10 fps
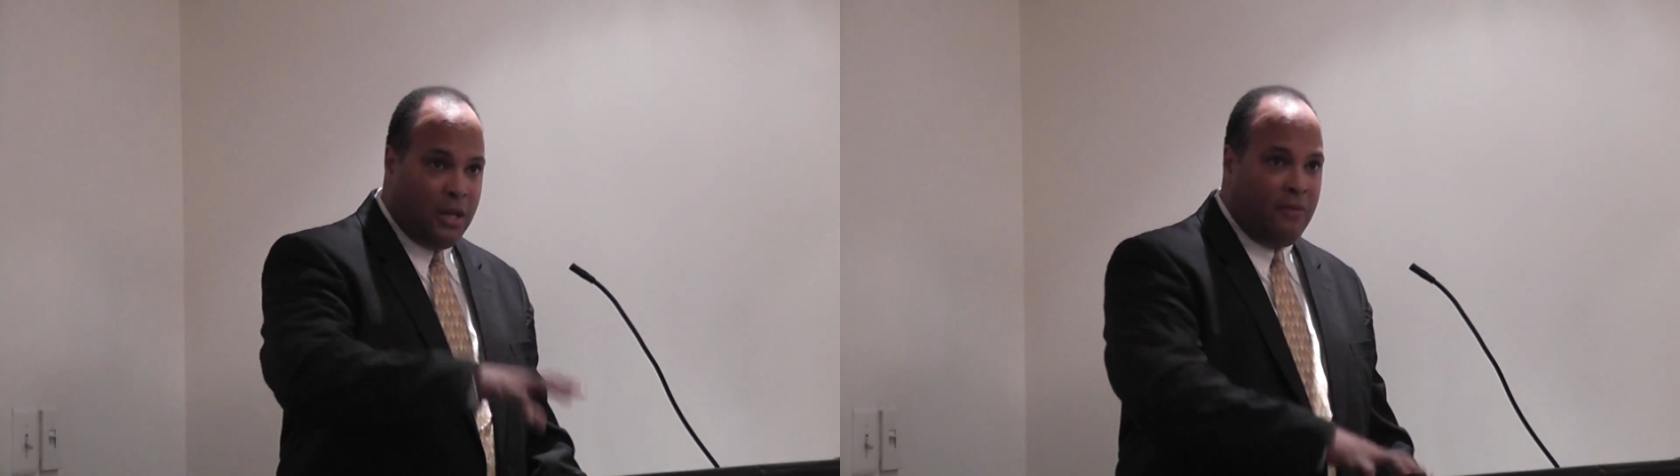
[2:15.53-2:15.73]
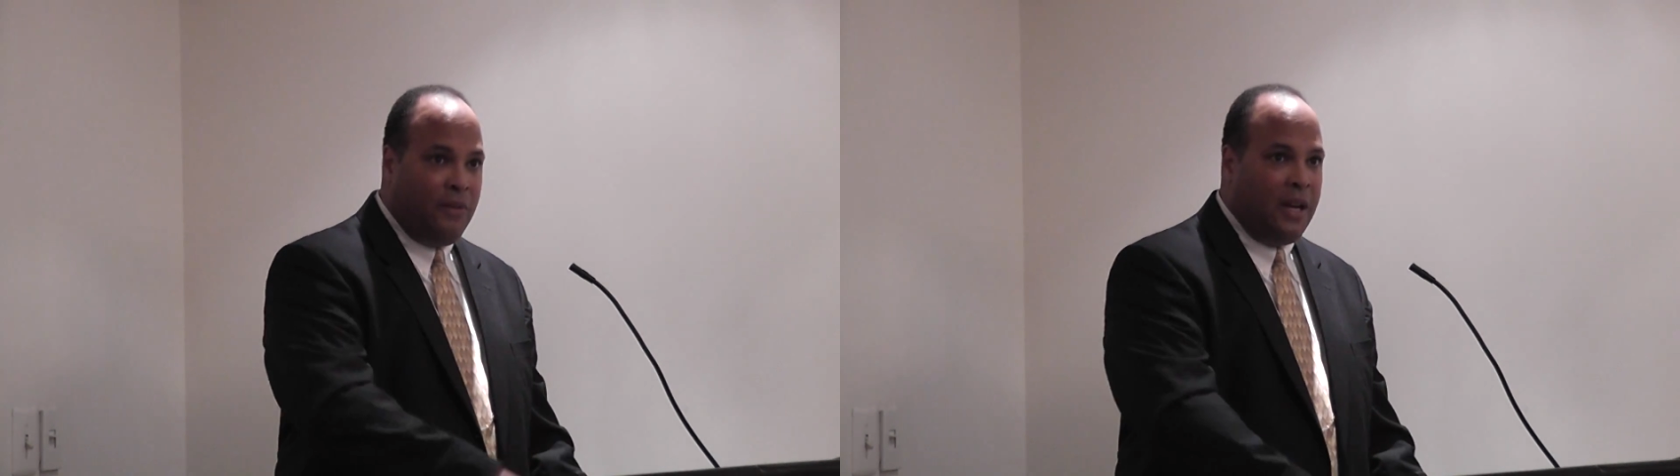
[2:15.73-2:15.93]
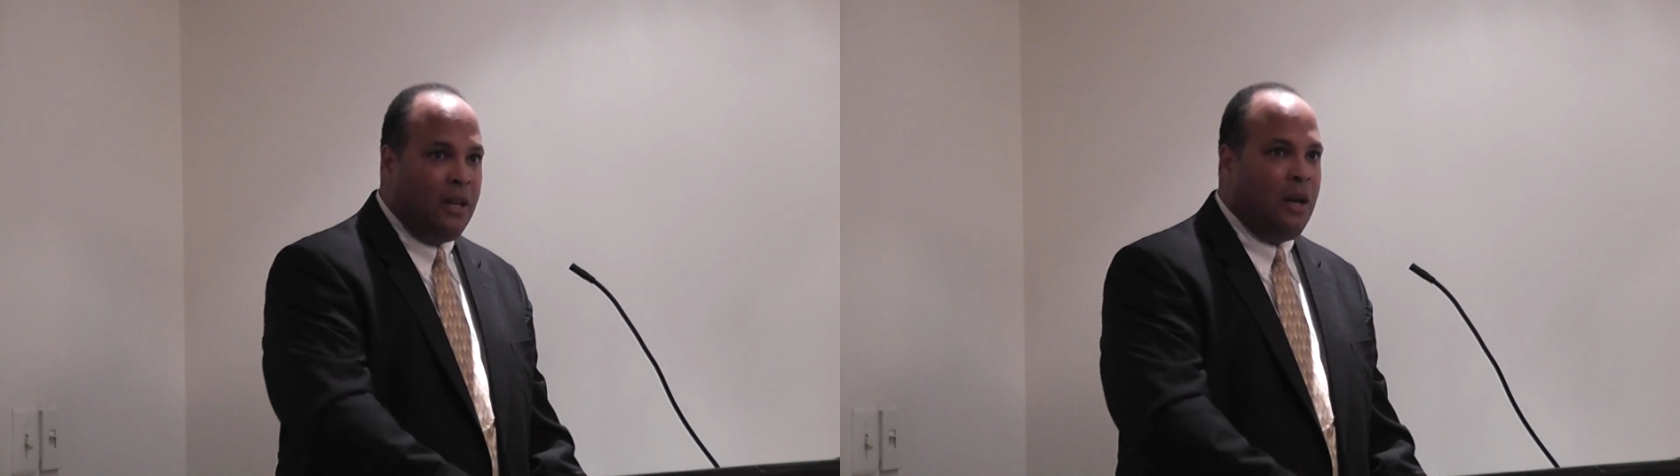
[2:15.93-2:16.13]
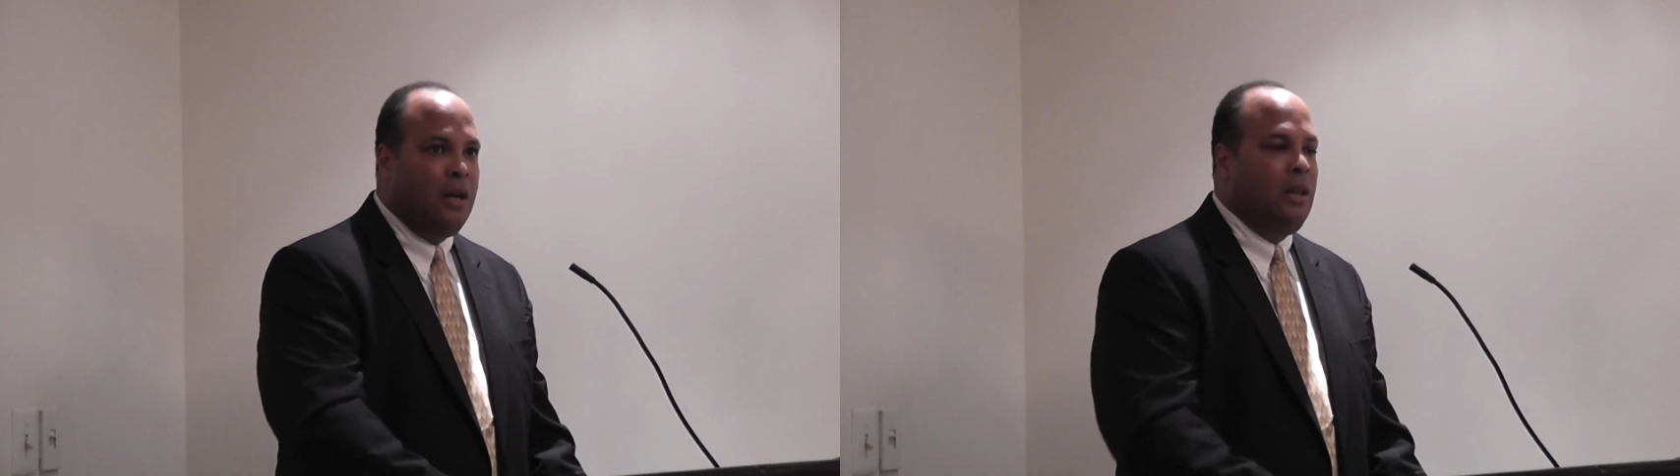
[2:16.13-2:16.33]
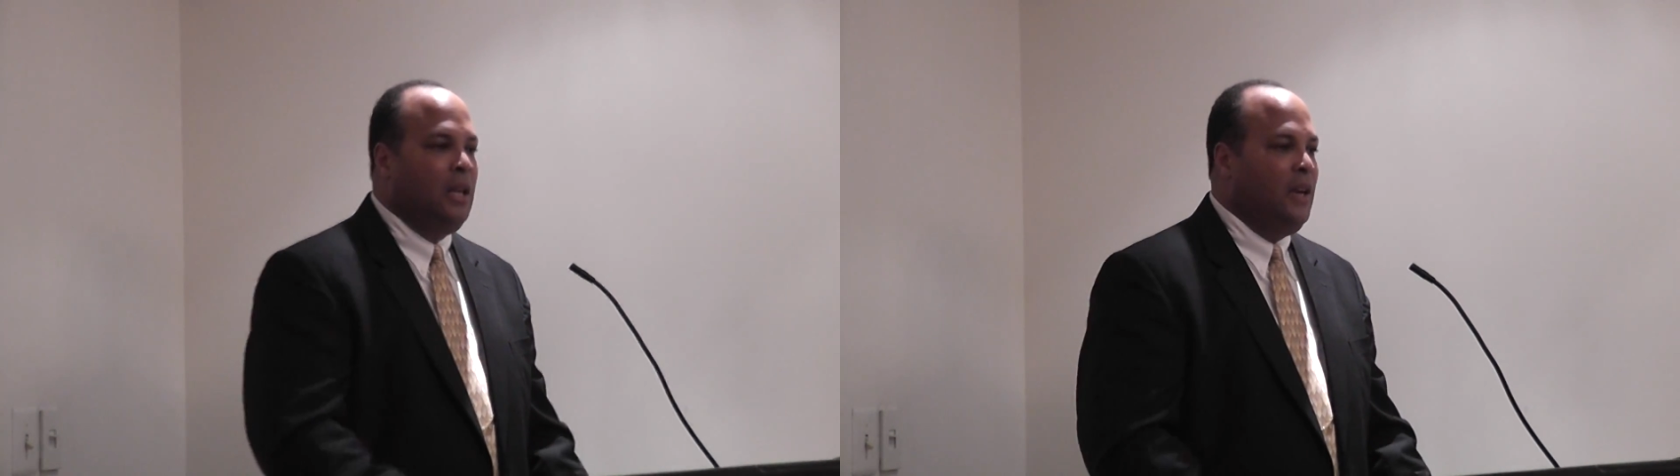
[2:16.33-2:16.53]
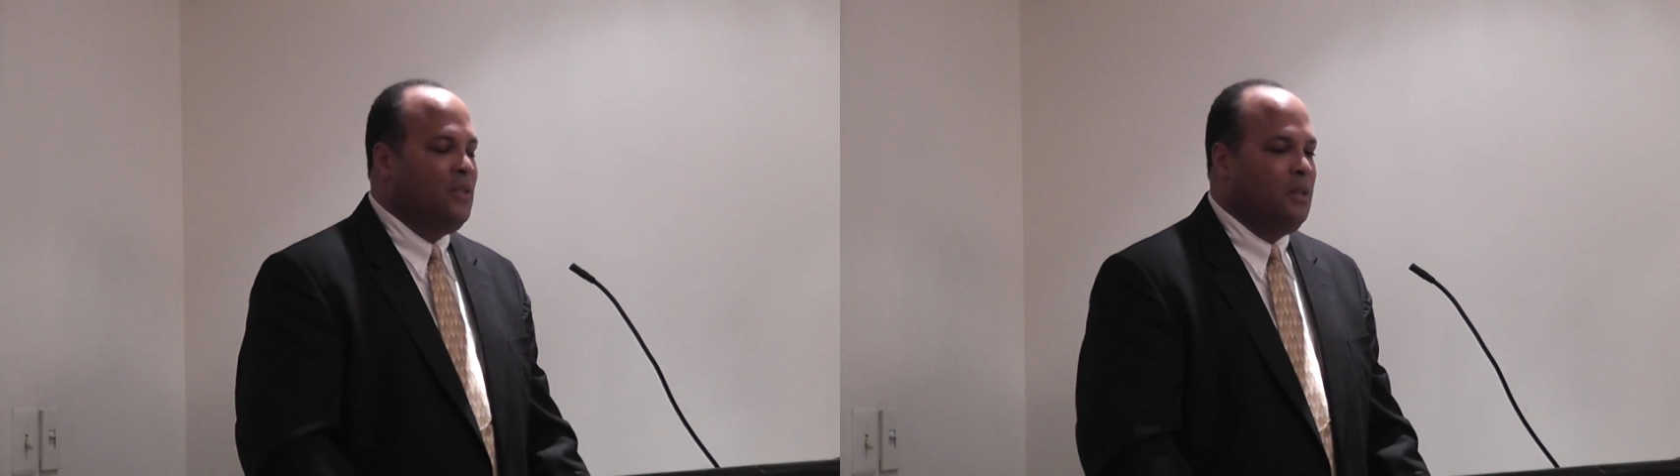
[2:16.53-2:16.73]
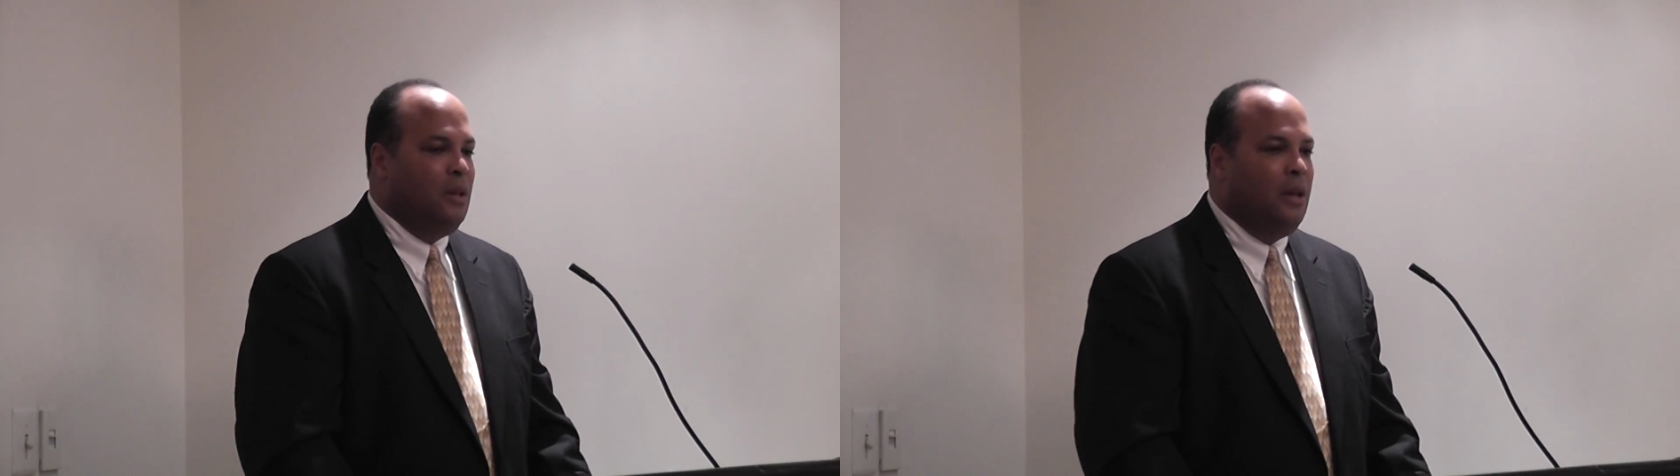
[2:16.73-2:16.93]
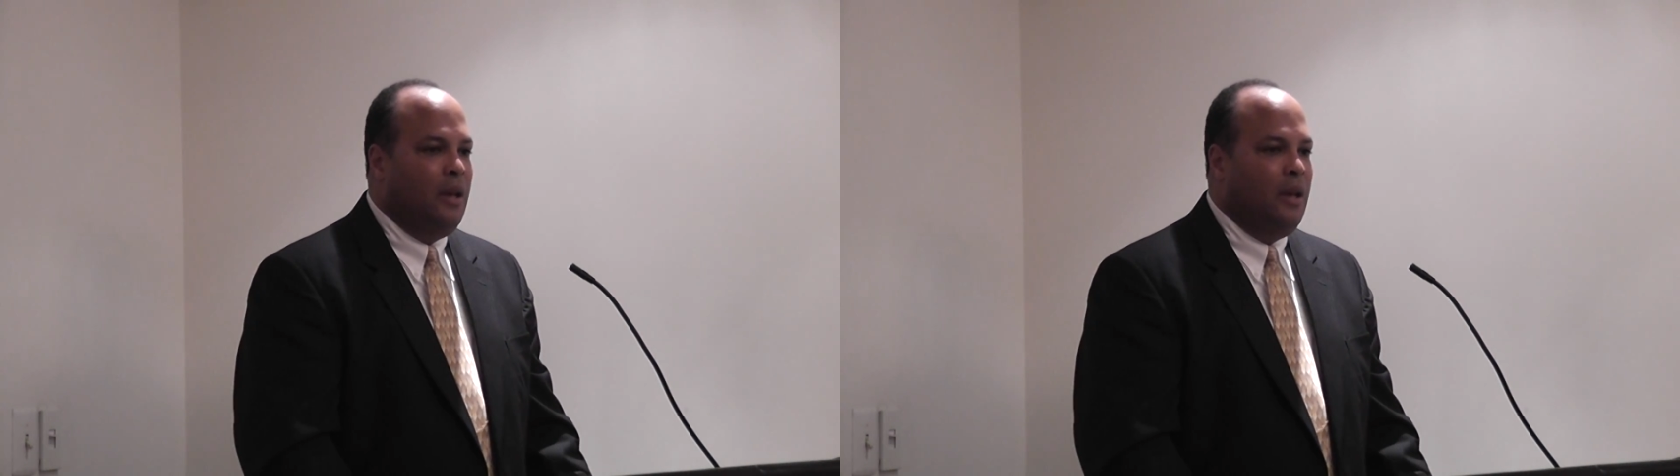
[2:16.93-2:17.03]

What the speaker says: going to find enclaves,